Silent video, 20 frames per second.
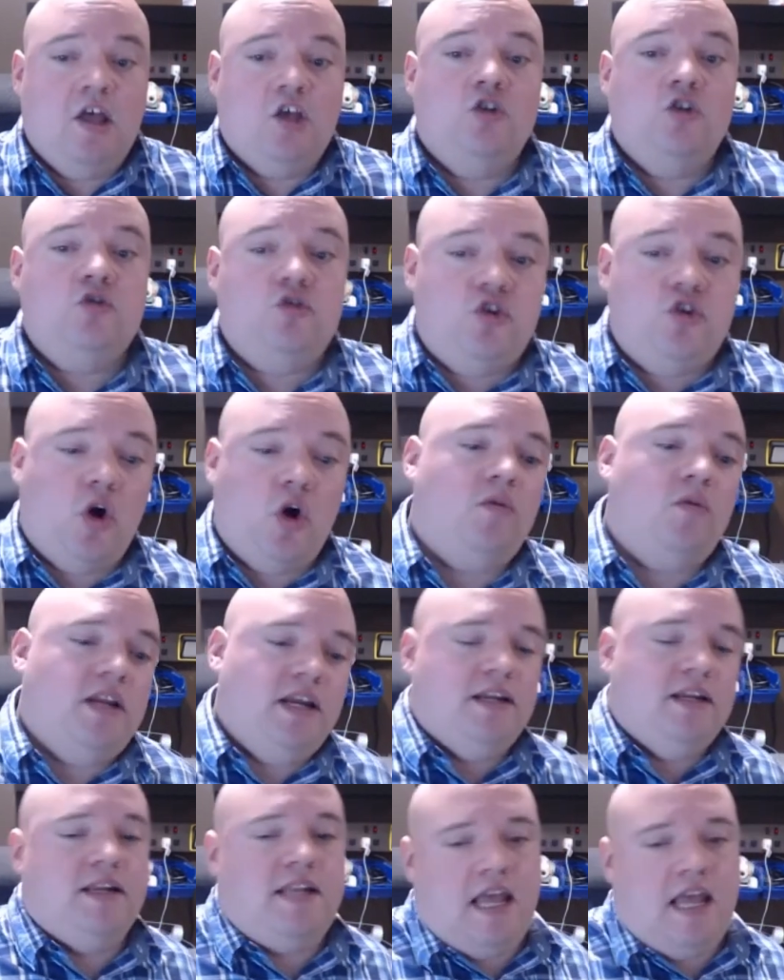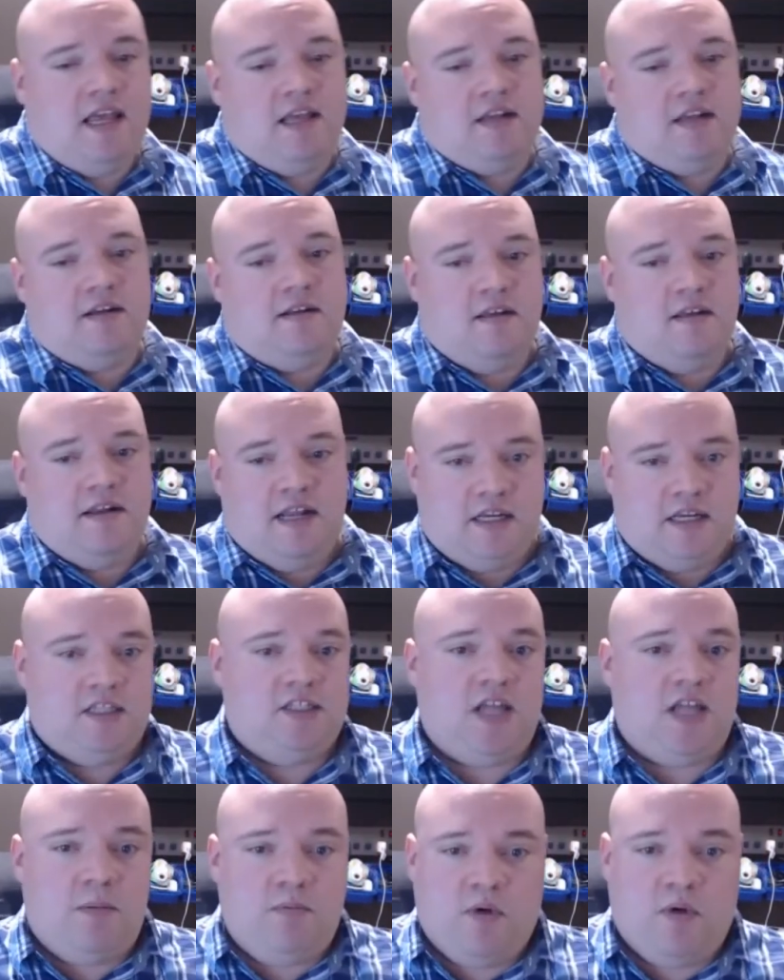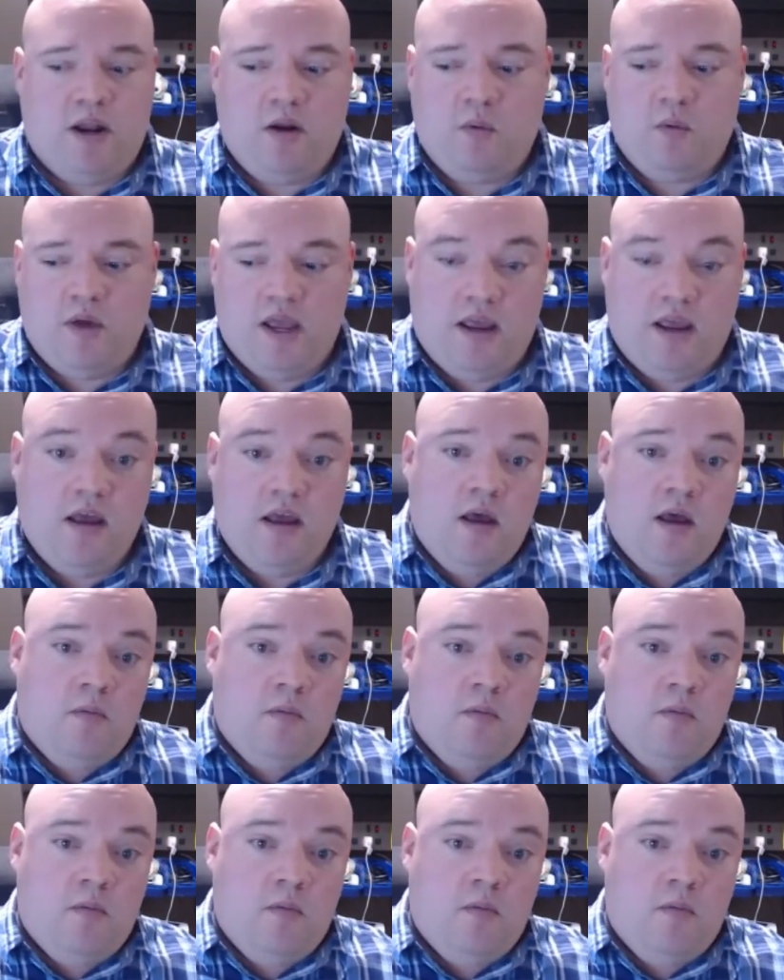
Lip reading: You don't need to take it to the next step right away.